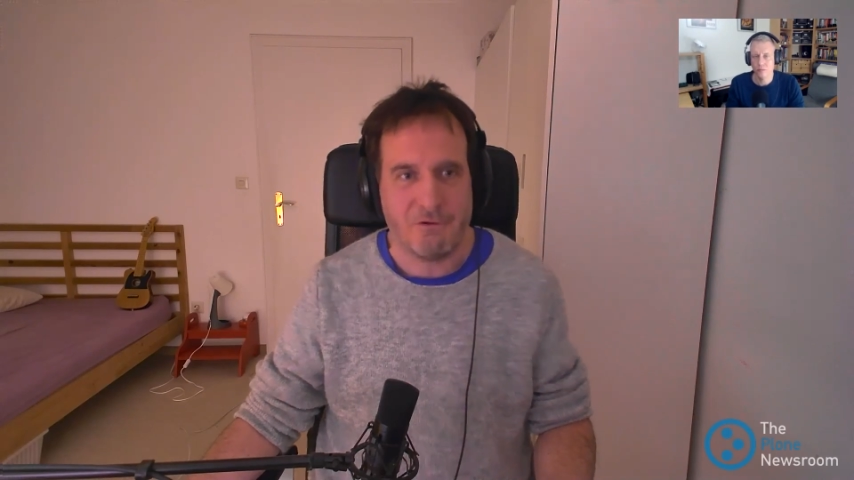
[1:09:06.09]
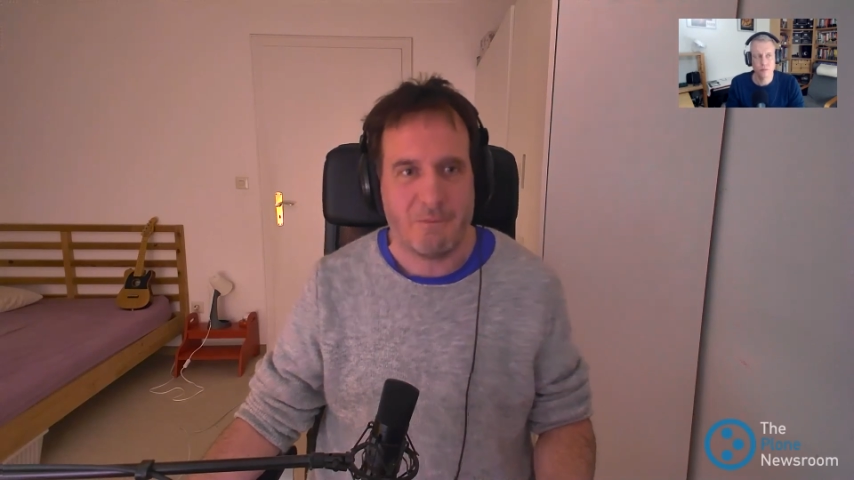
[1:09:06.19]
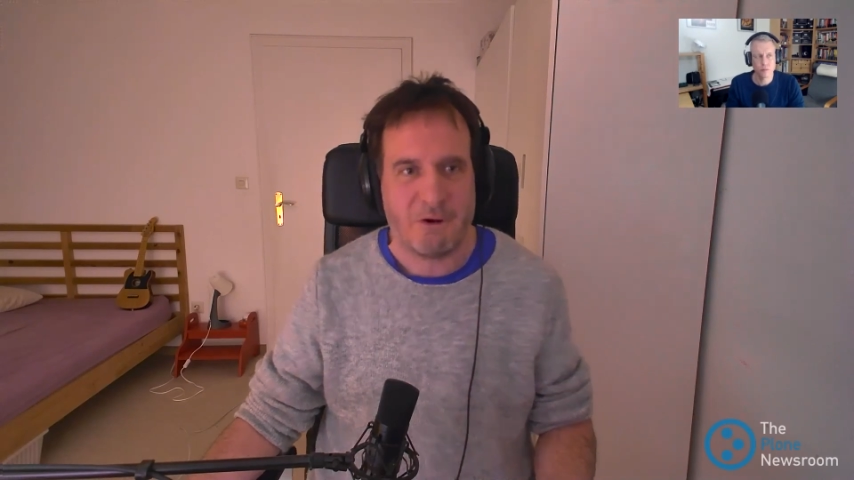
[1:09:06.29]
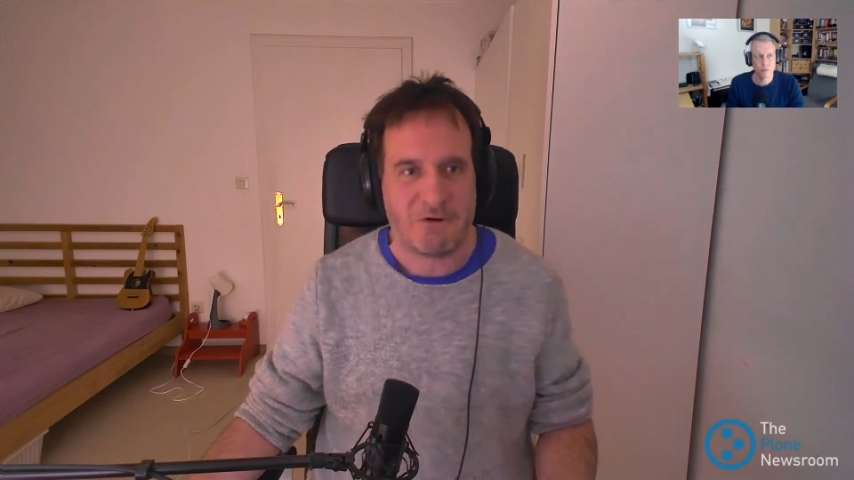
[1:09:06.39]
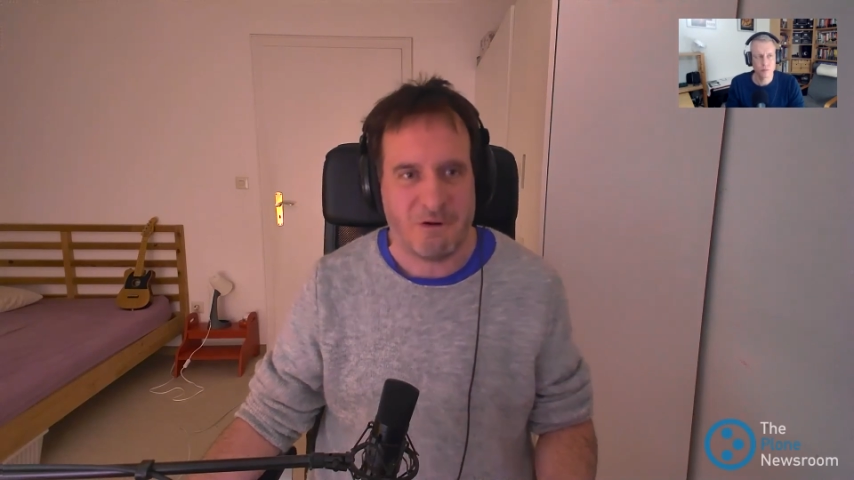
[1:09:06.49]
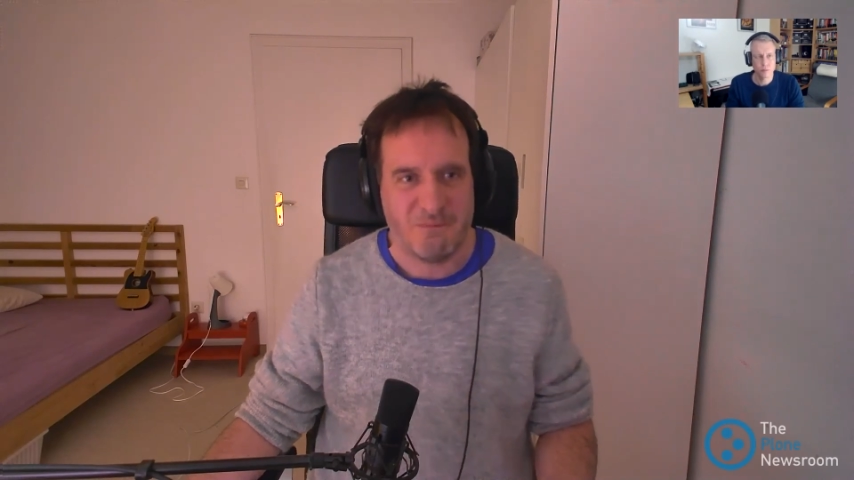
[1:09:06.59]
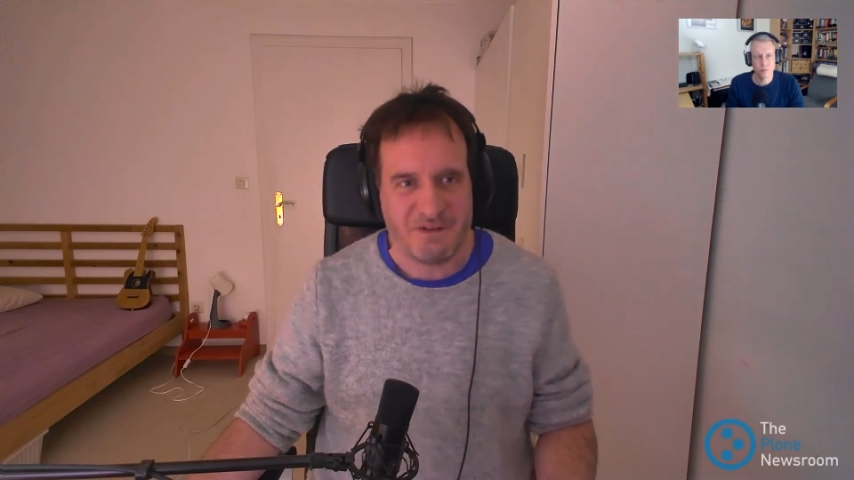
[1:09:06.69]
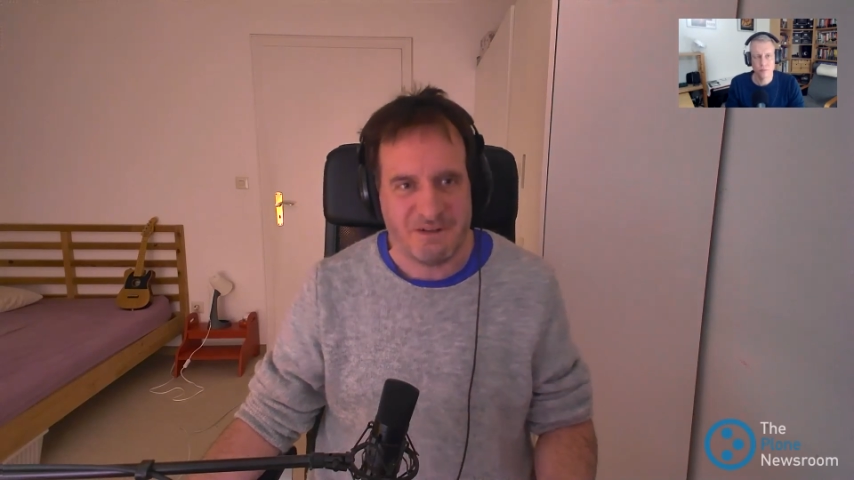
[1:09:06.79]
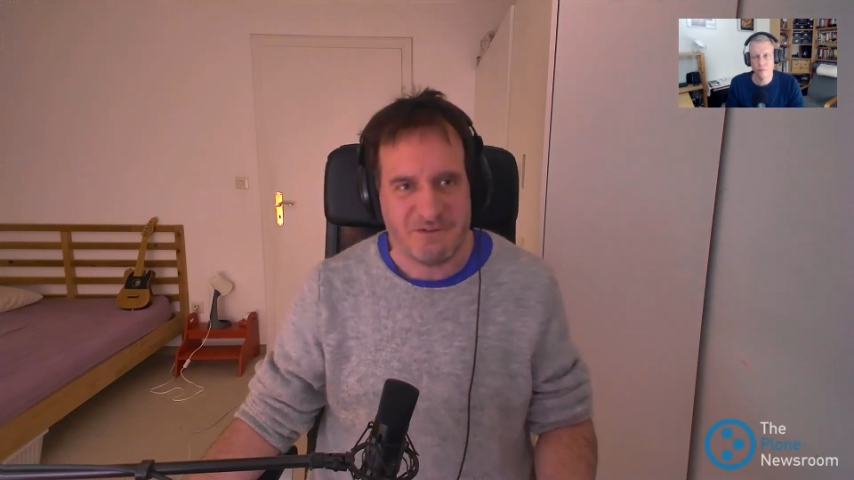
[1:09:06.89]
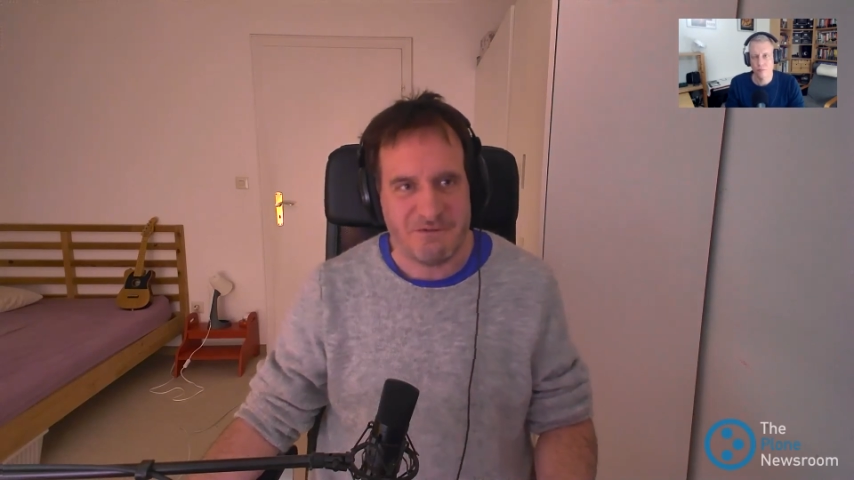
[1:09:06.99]
about
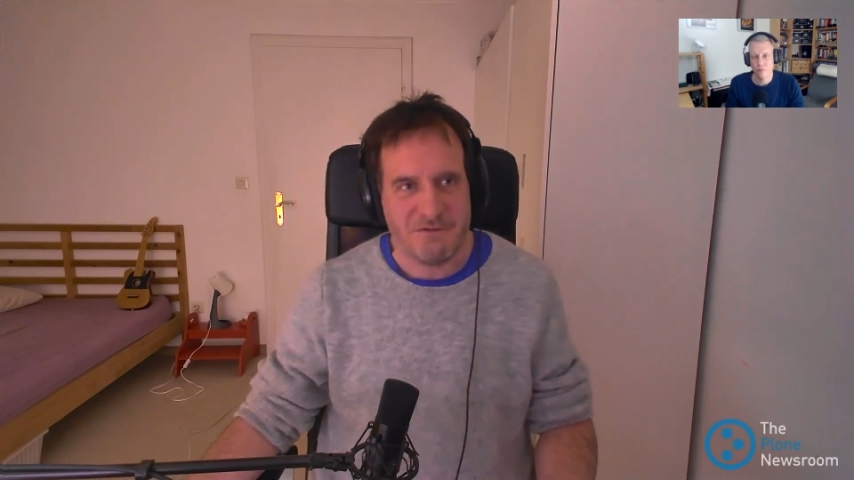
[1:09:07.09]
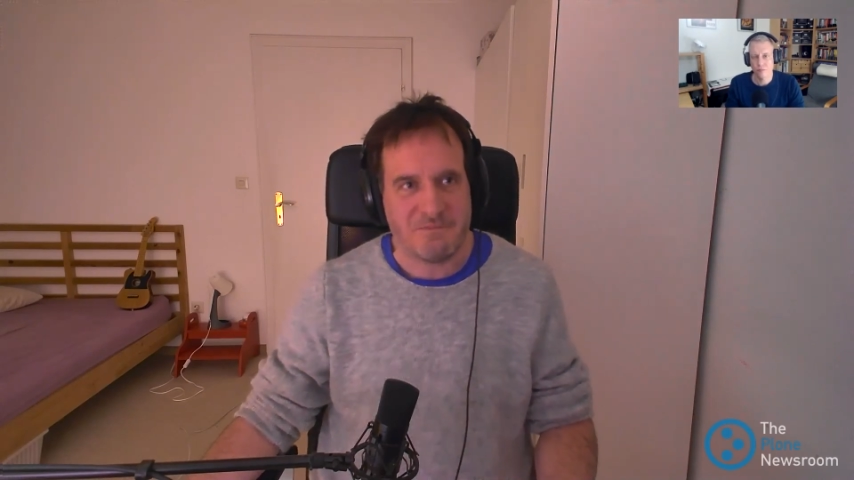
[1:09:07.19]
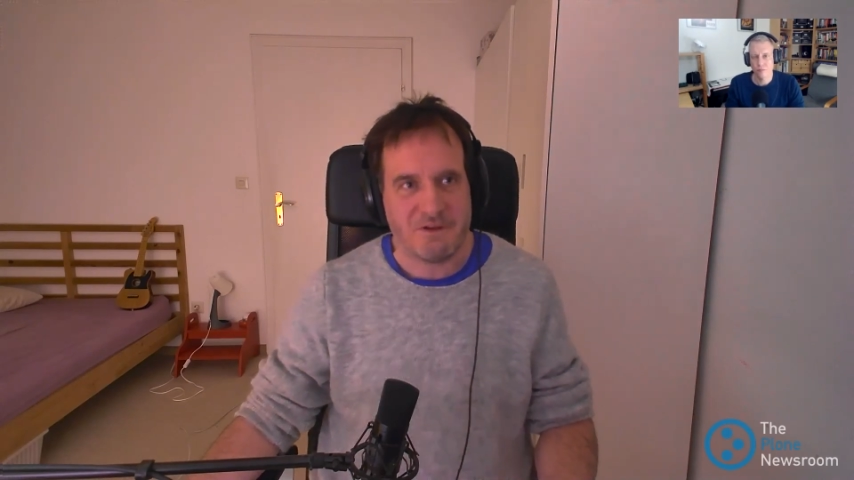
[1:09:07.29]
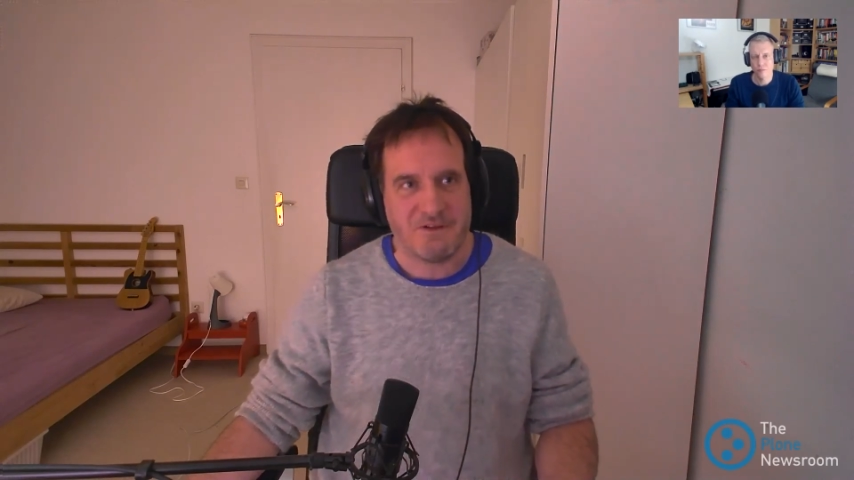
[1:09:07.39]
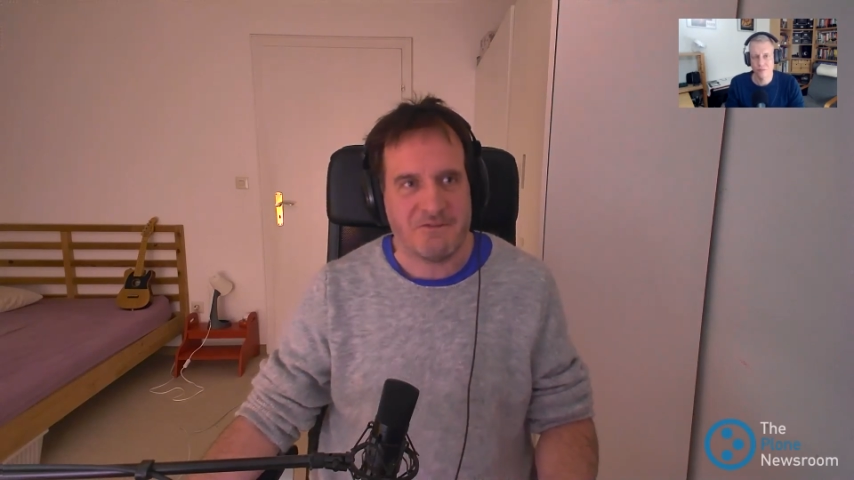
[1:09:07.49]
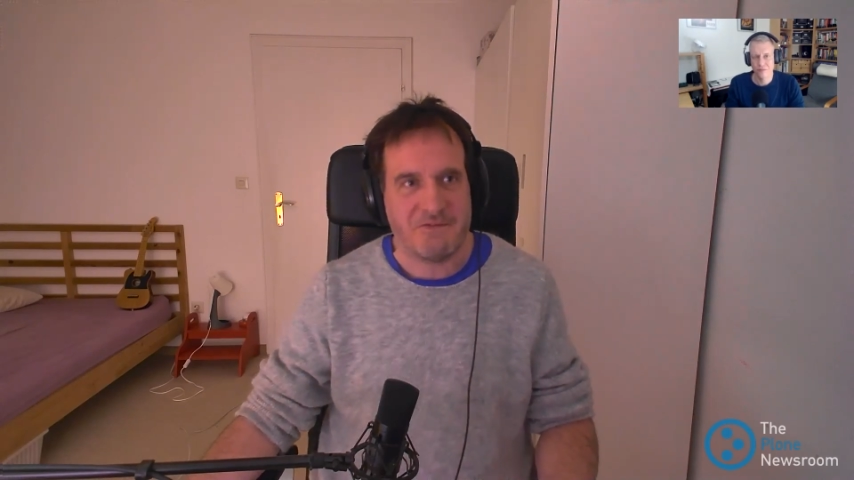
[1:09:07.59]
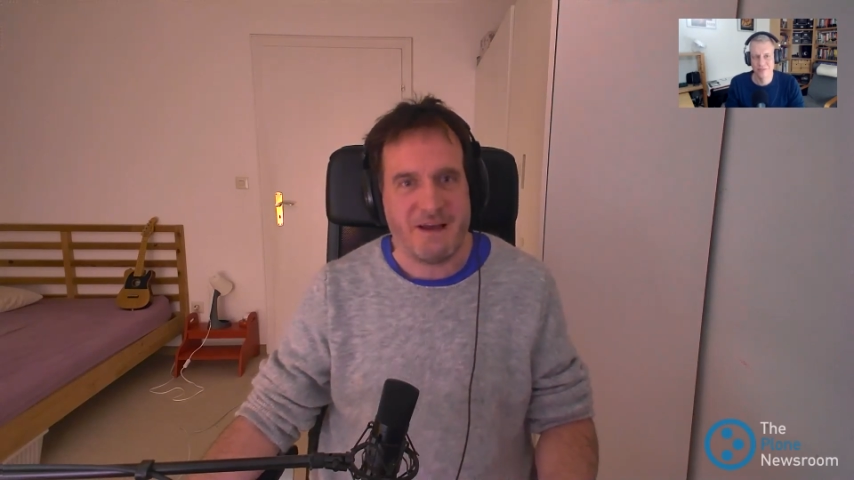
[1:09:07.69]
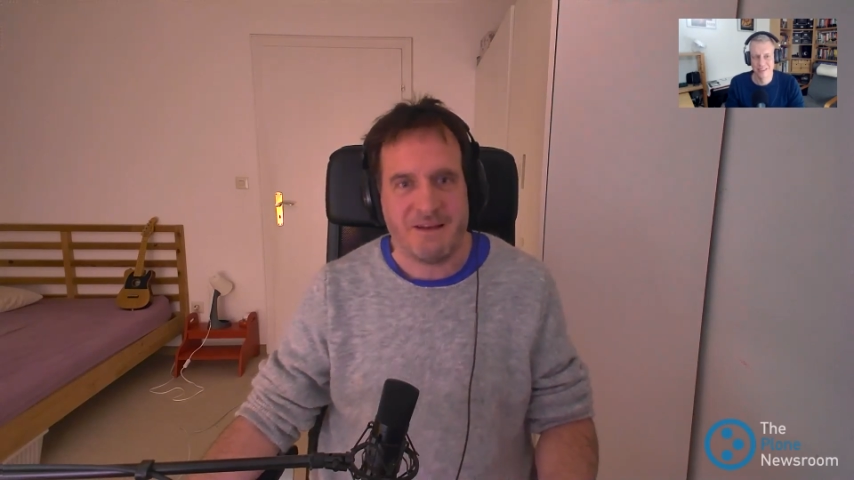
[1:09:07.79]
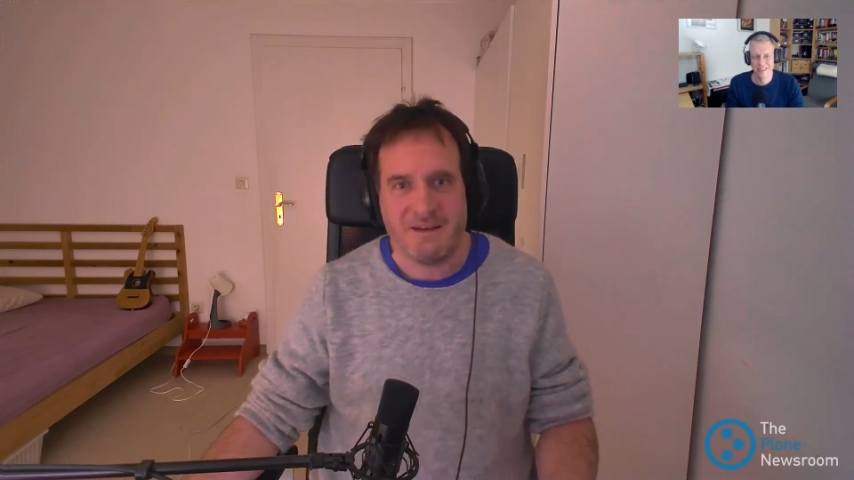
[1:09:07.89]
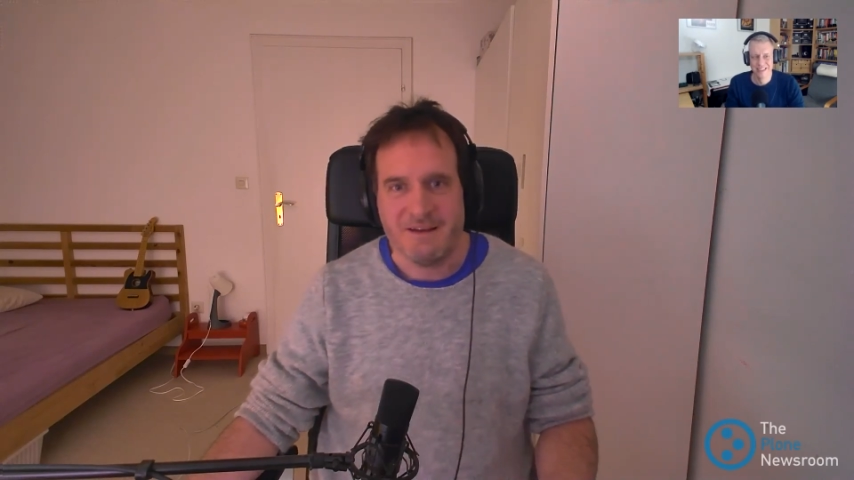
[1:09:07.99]
composite tools because of
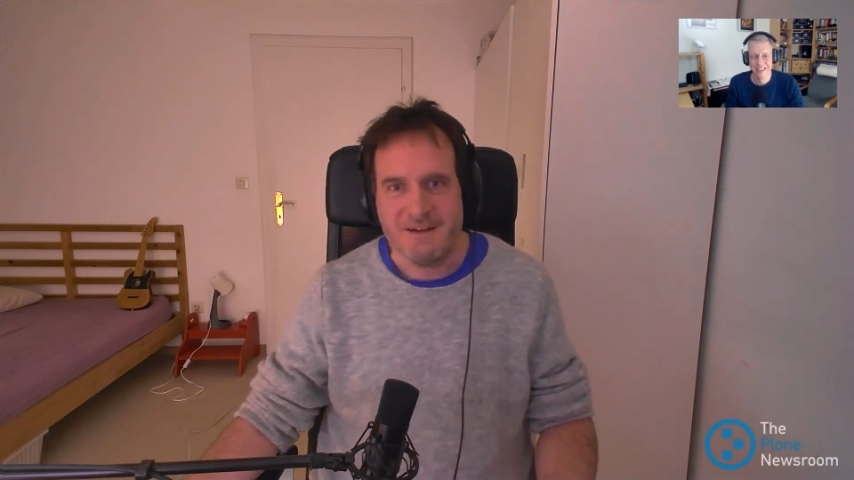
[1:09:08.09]
that.